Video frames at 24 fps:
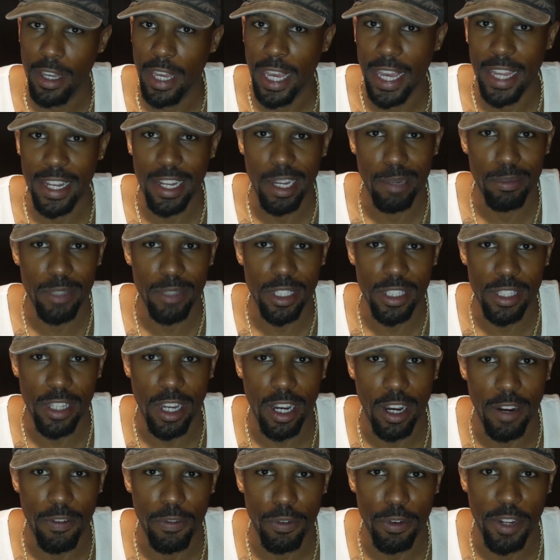And I'm just
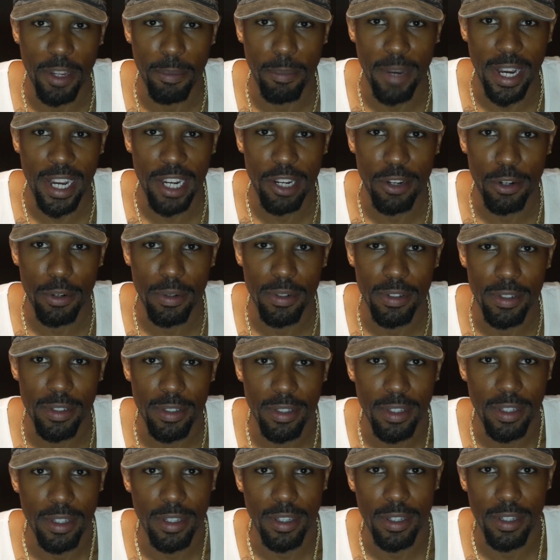offering my
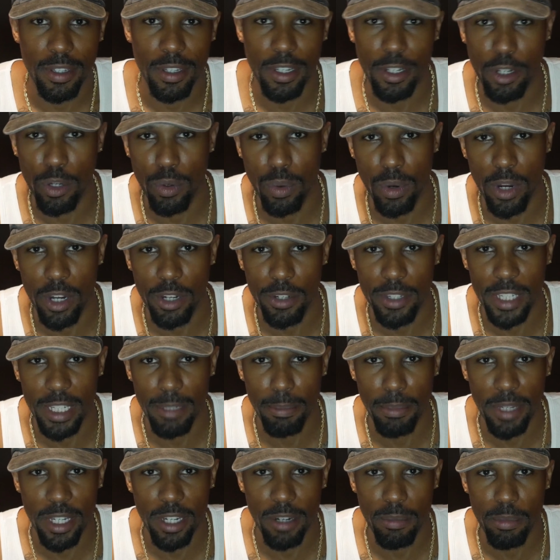Aquarian
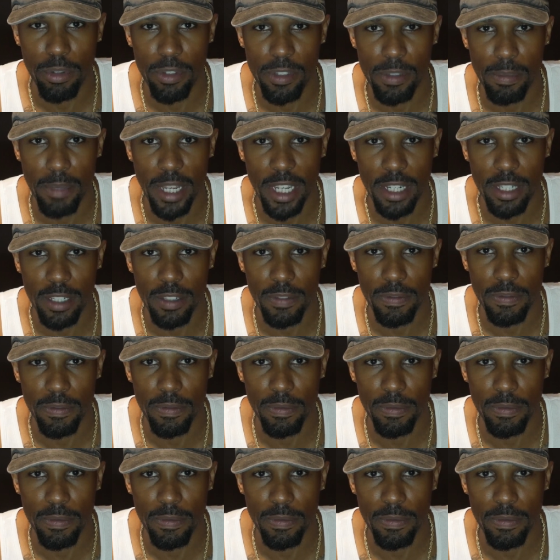male perspective.